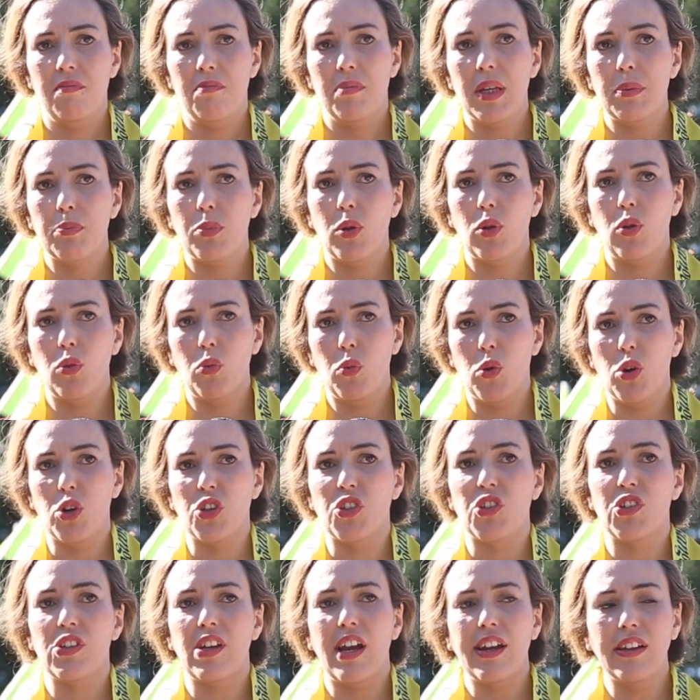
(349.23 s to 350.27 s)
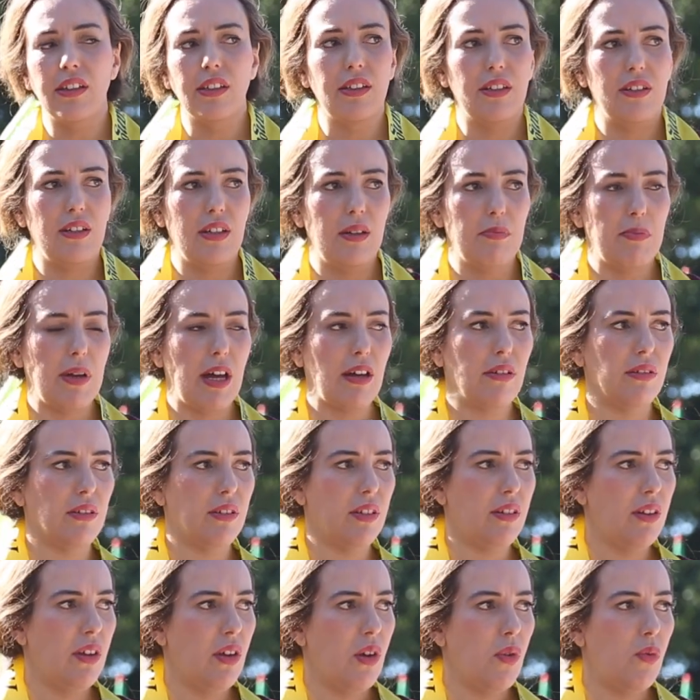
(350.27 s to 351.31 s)
people were silent about
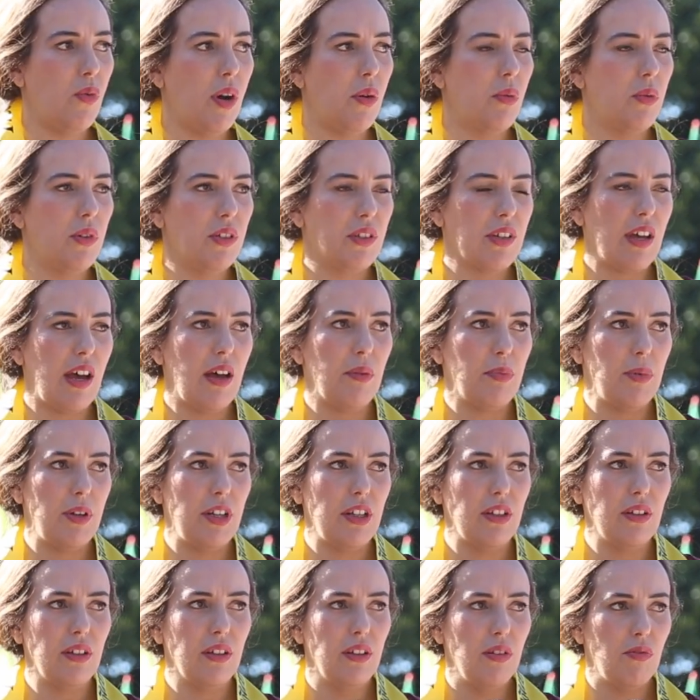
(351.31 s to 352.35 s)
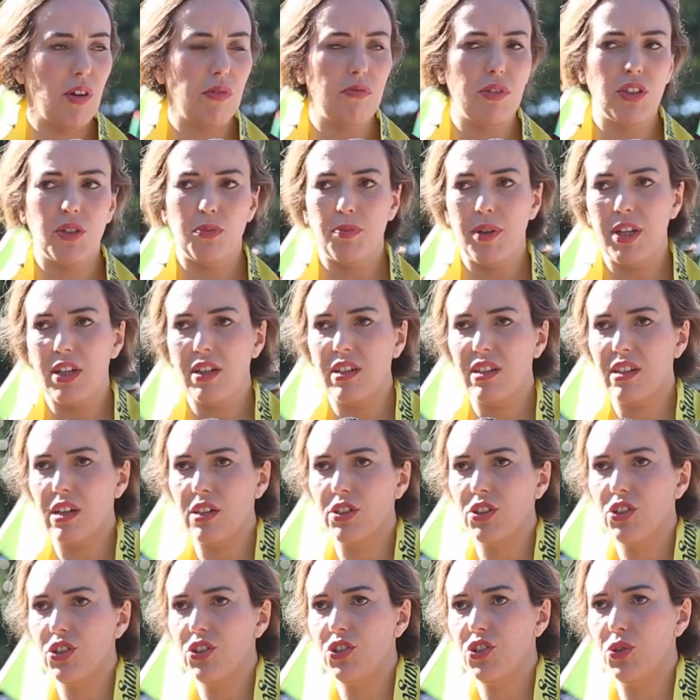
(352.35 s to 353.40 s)
what was happening, what was being
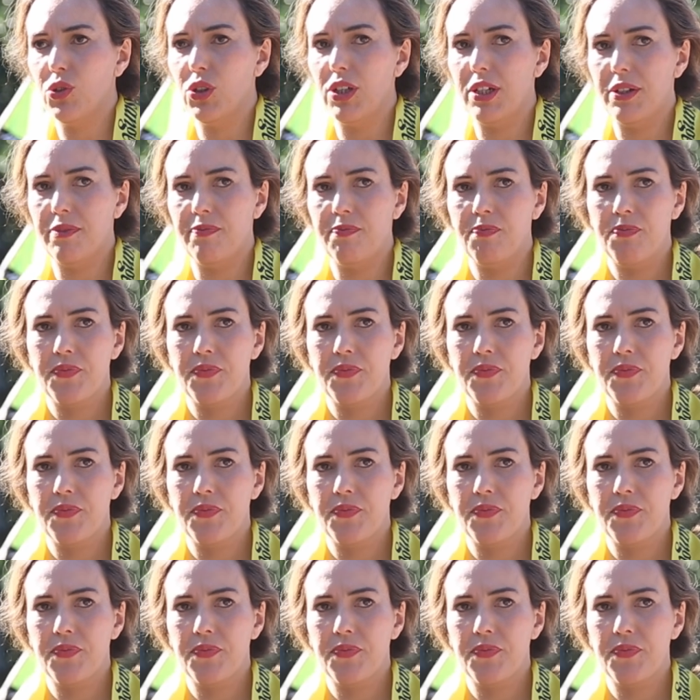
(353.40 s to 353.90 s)
done to Julian.